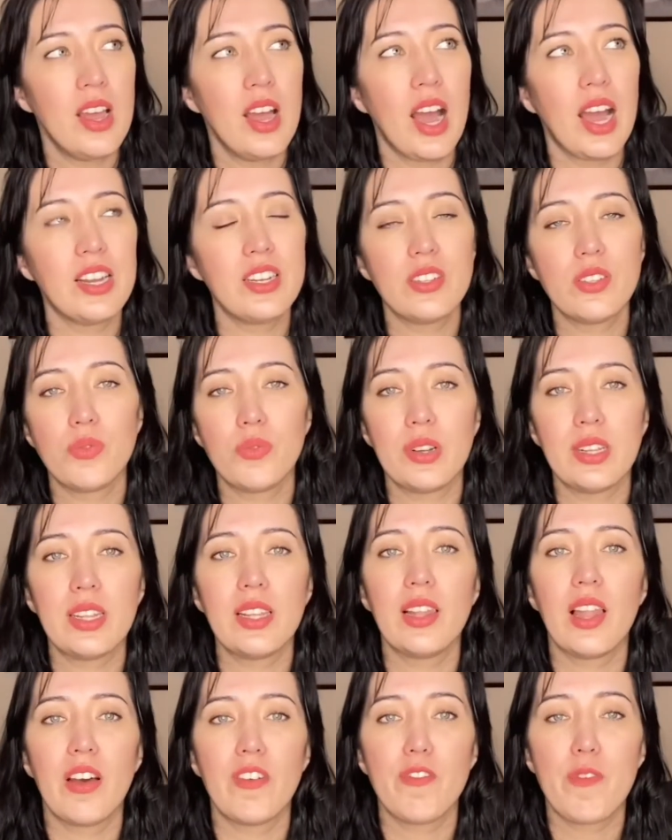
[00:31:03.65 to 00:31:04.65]
I just really
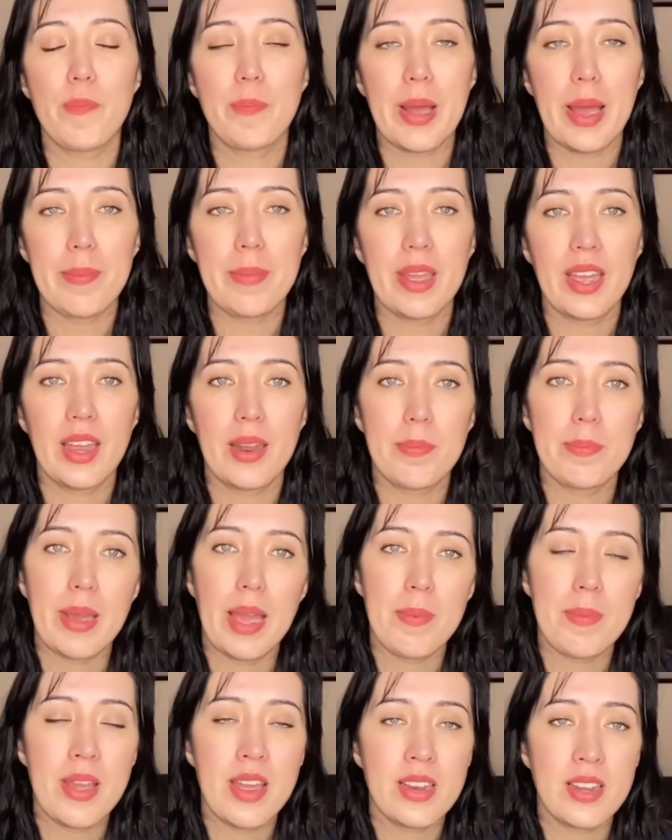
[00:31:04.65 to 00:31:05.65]
love Batman.
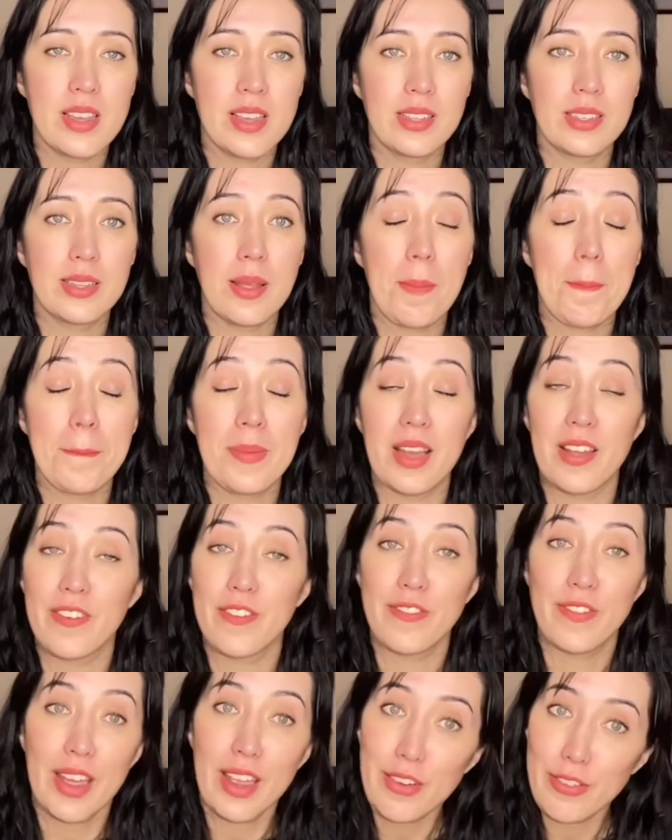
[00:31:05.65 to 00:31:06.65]
Batman is my
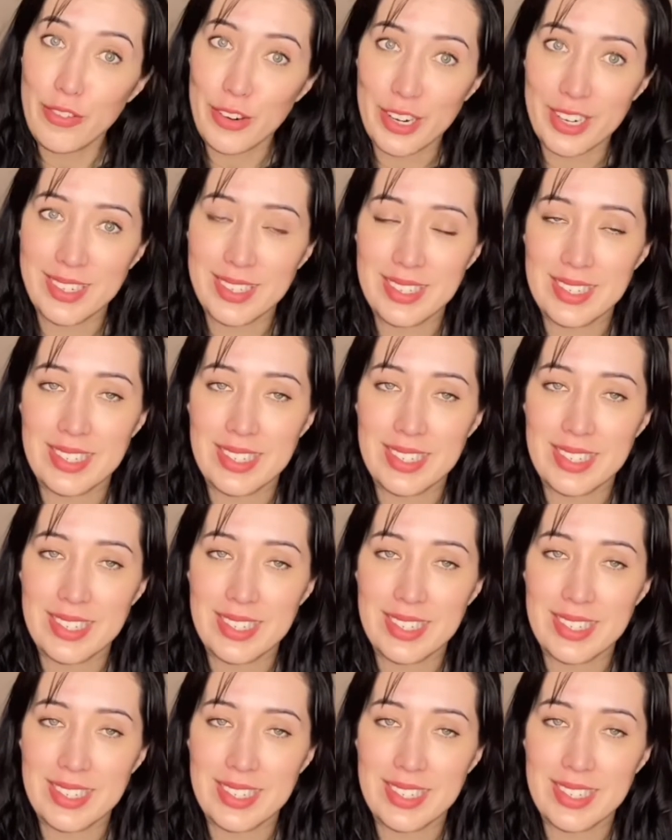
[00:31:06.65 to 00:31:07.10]
favorite